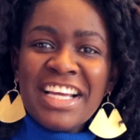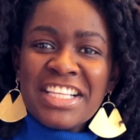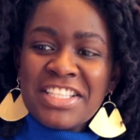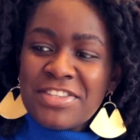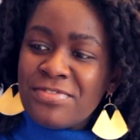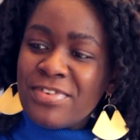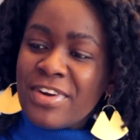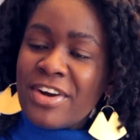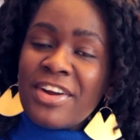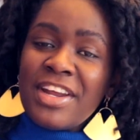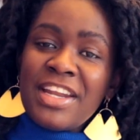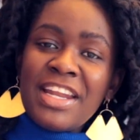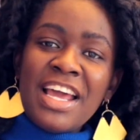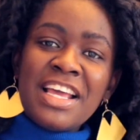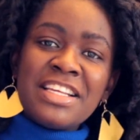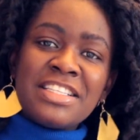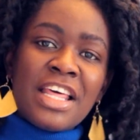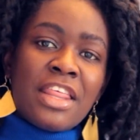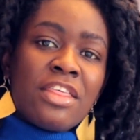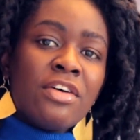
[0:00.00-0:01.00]
It's very
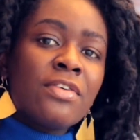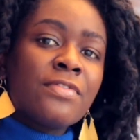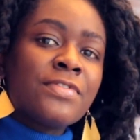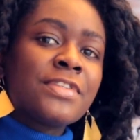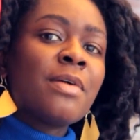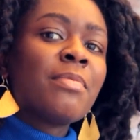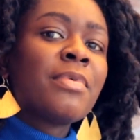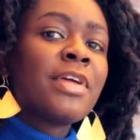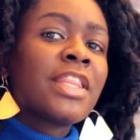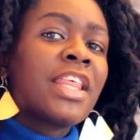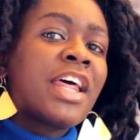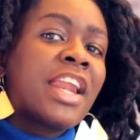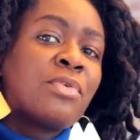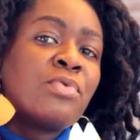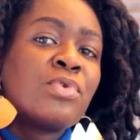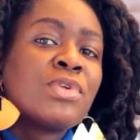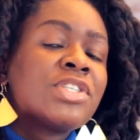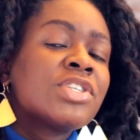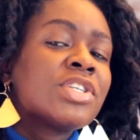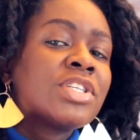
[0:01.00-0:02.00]
nice. I thought of something that
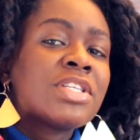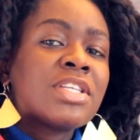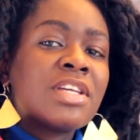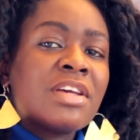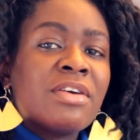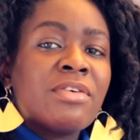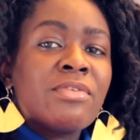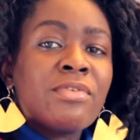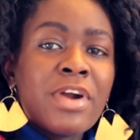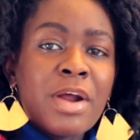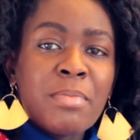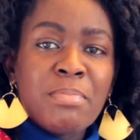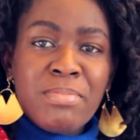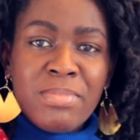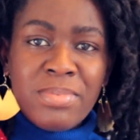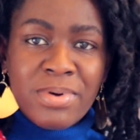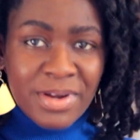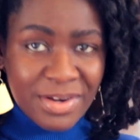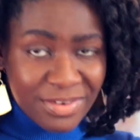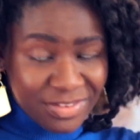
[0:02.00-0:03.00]
I would just
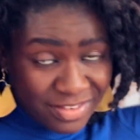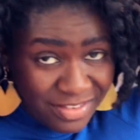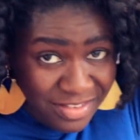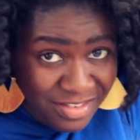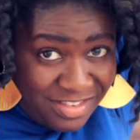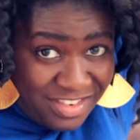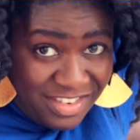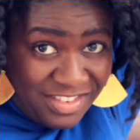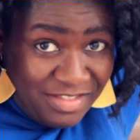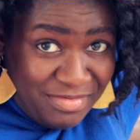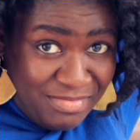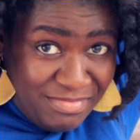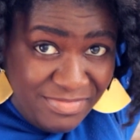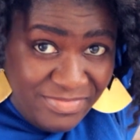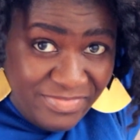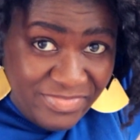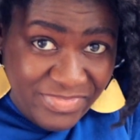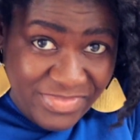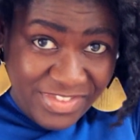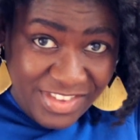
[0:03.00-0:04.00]
wrap.
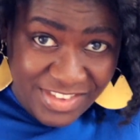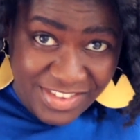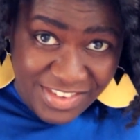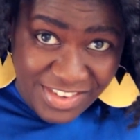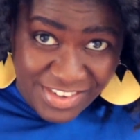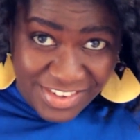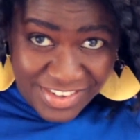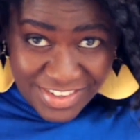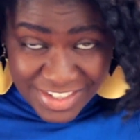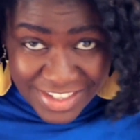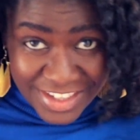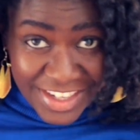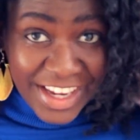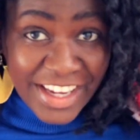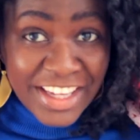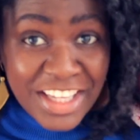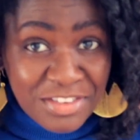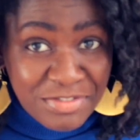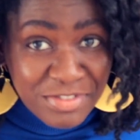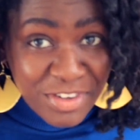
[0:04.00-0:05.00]

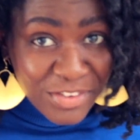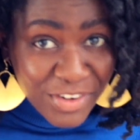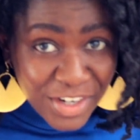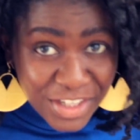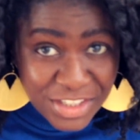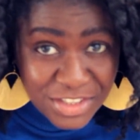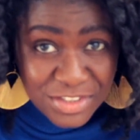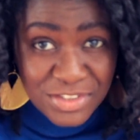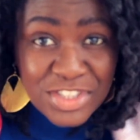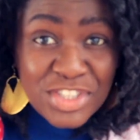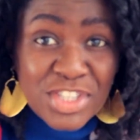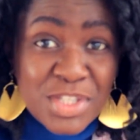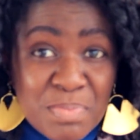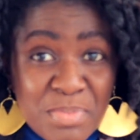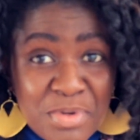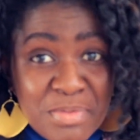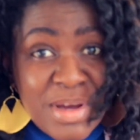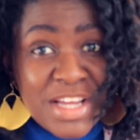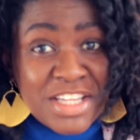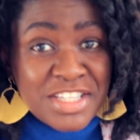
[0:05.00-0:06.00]
Like if I want to just
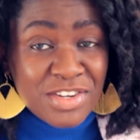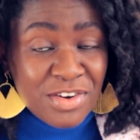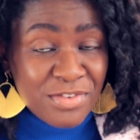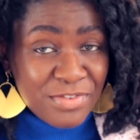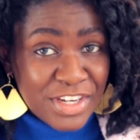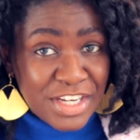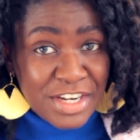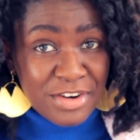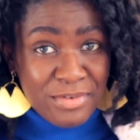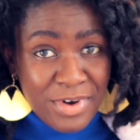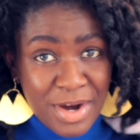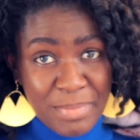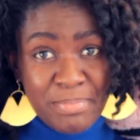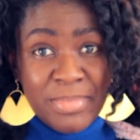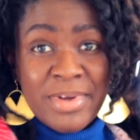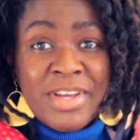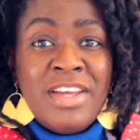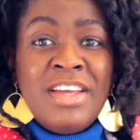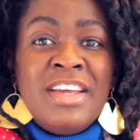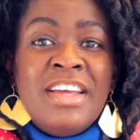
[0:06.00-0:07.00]
put myself in a
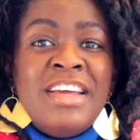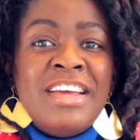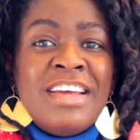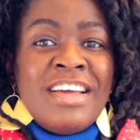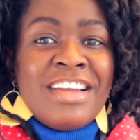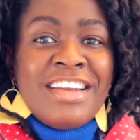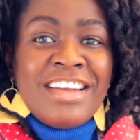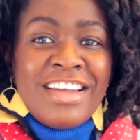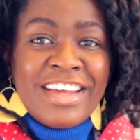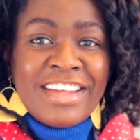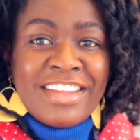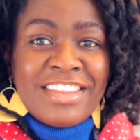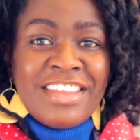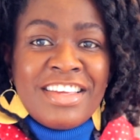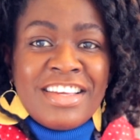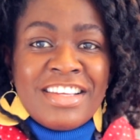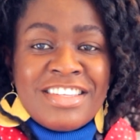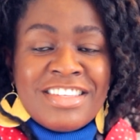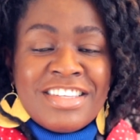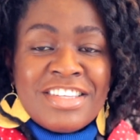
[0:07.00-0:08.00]
wrap like
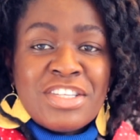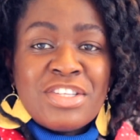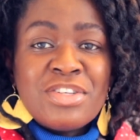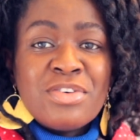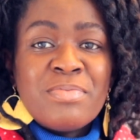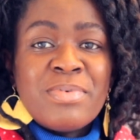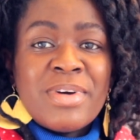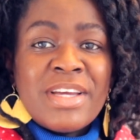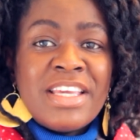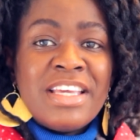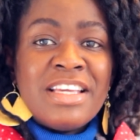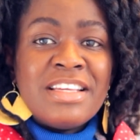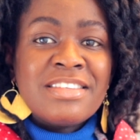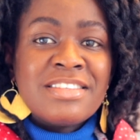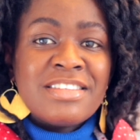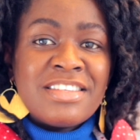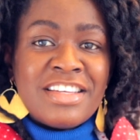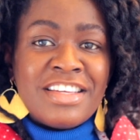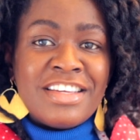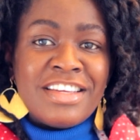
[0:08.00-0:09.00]
this, super
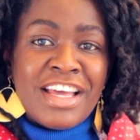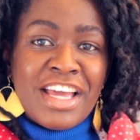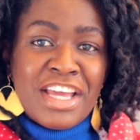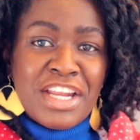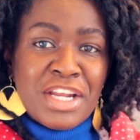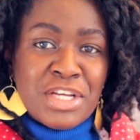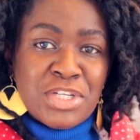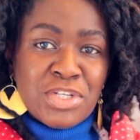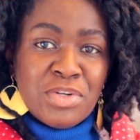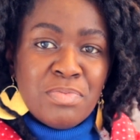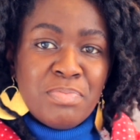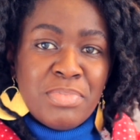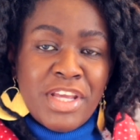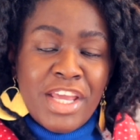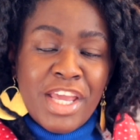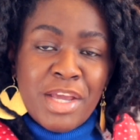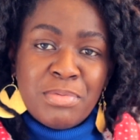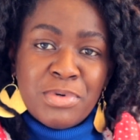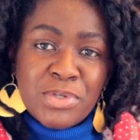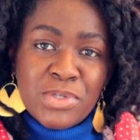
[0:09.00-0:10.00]
easy, and I should be
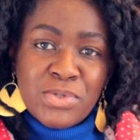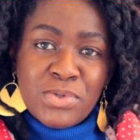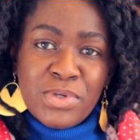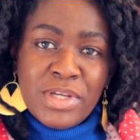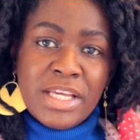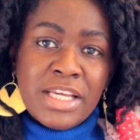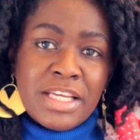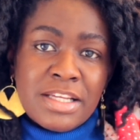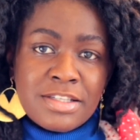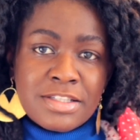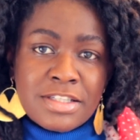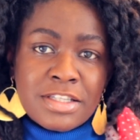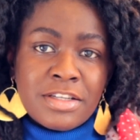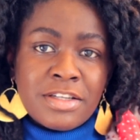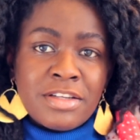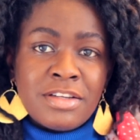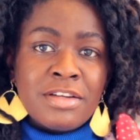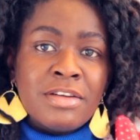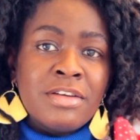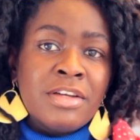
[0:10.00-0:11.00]
able to
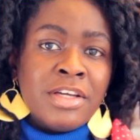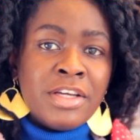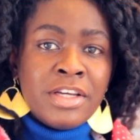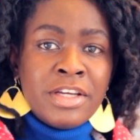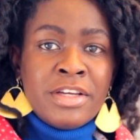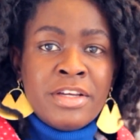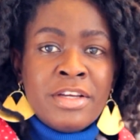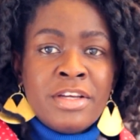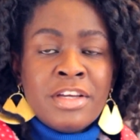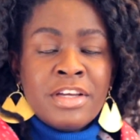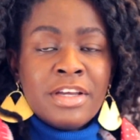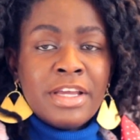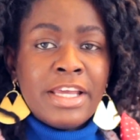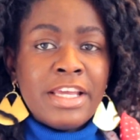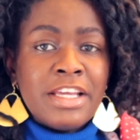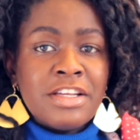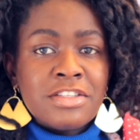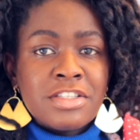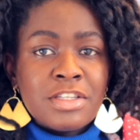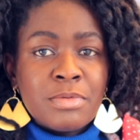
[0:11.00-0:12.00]
easy
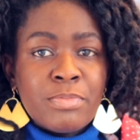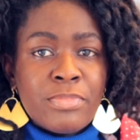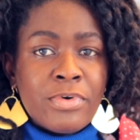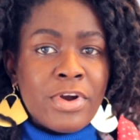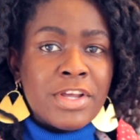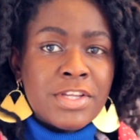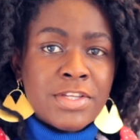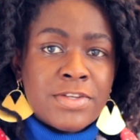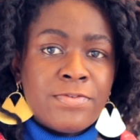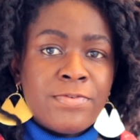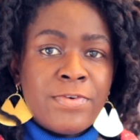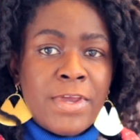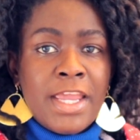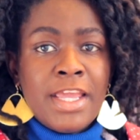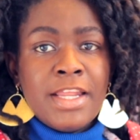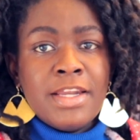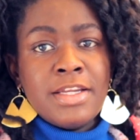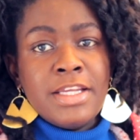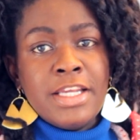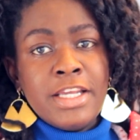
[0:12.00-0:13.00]

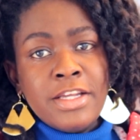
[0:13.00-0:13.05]
breastfeed.